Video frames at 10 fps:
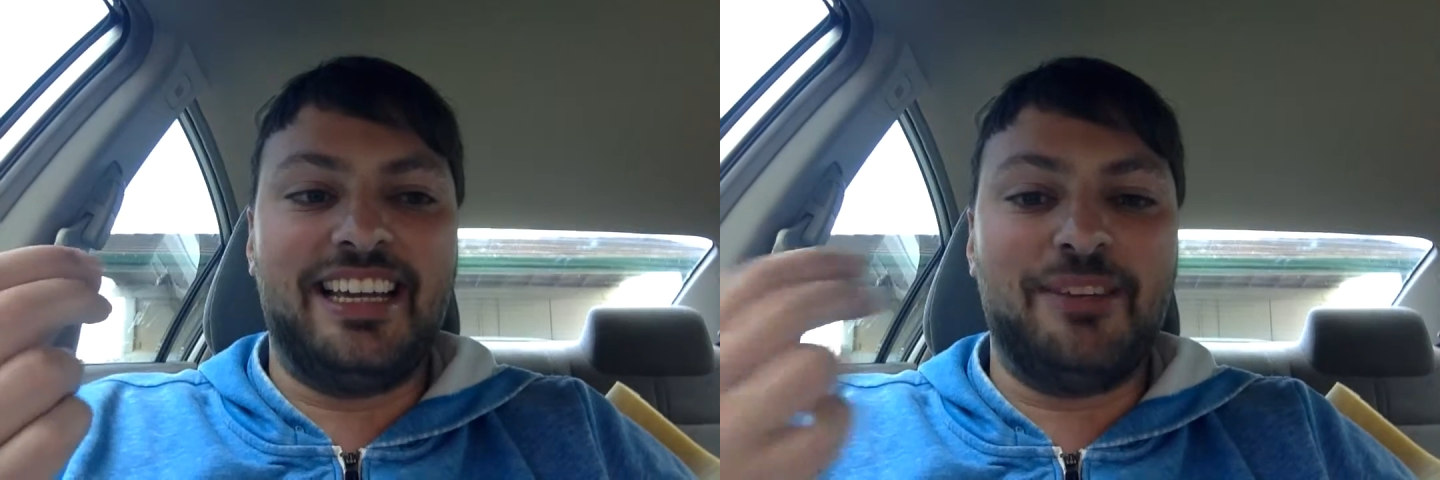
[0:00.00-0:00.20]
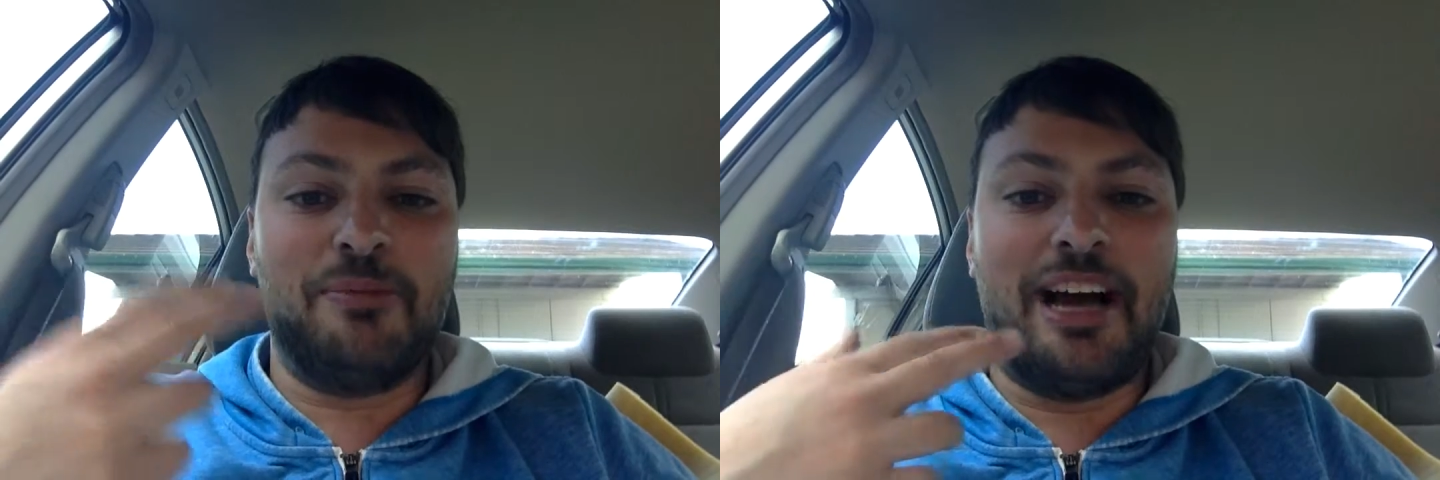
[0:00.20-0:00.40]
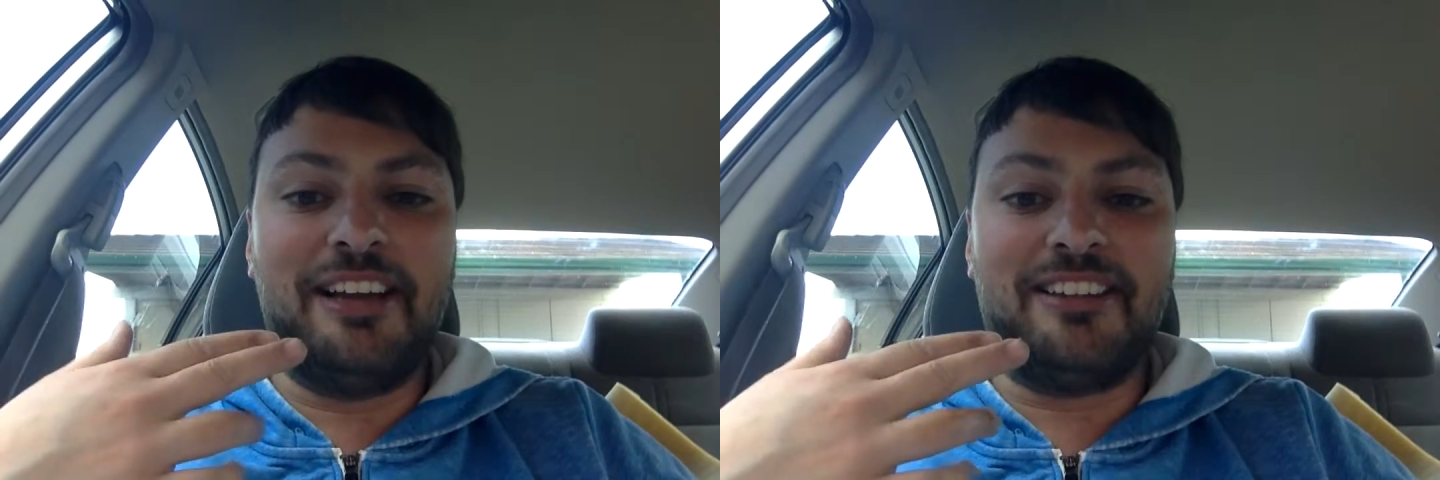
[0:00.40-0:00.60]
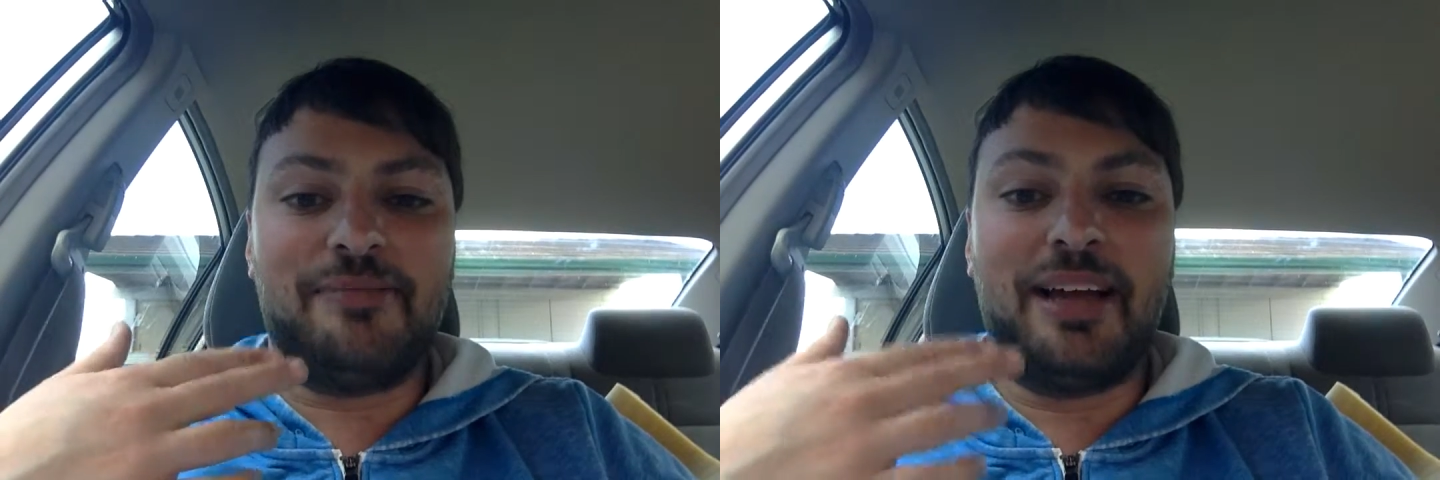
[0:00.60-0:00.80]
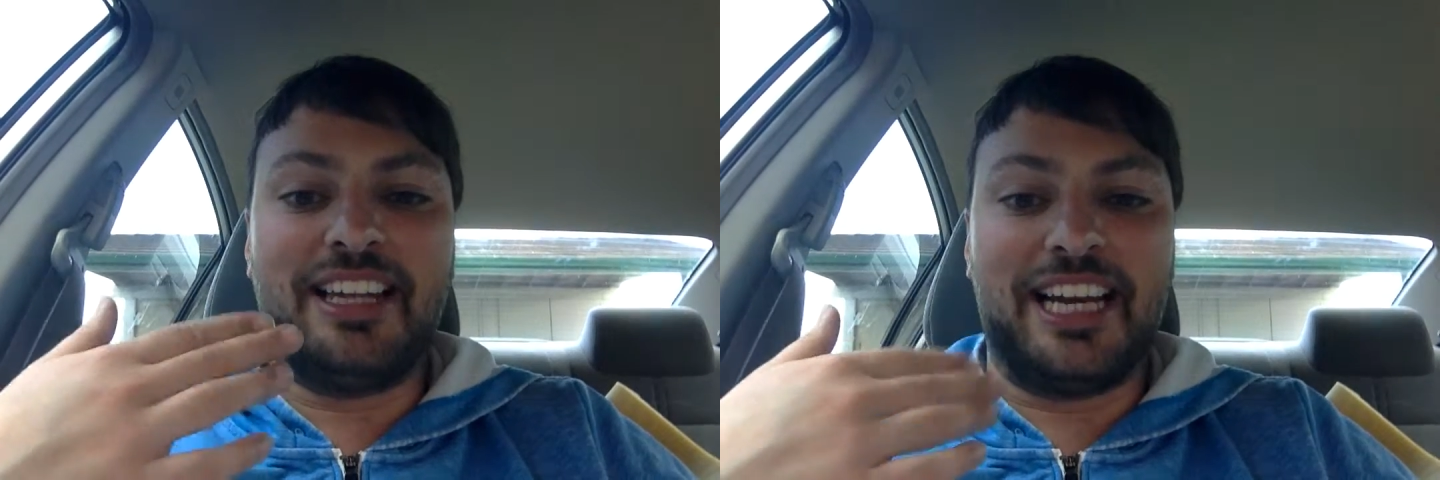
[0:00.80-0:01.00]
and mine
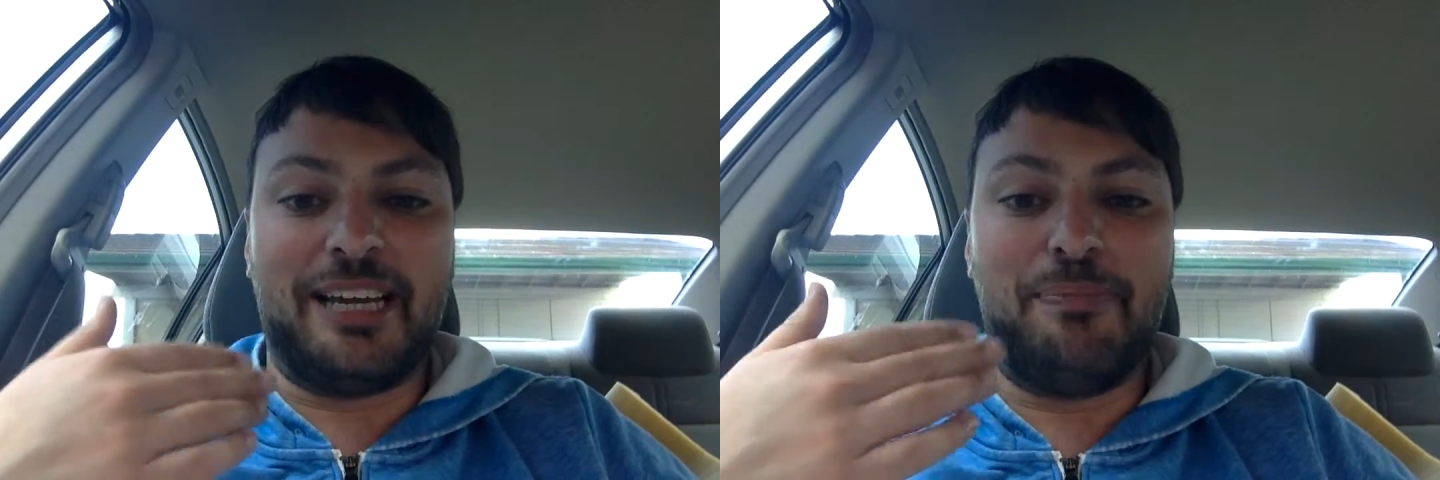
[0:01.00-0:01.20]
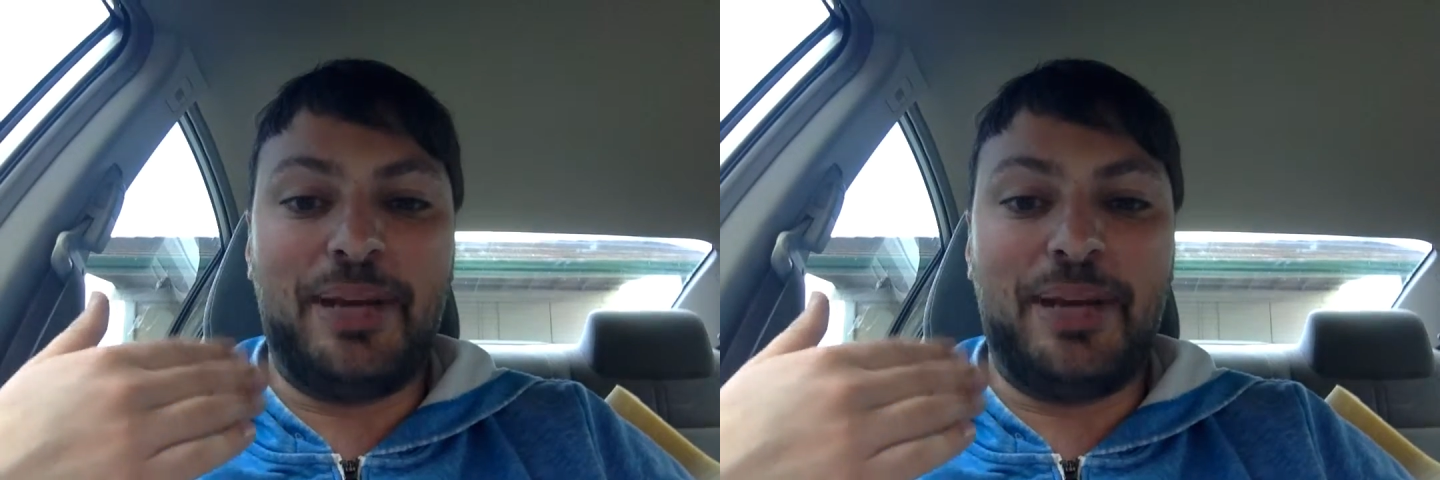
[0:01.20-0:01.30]
smelled like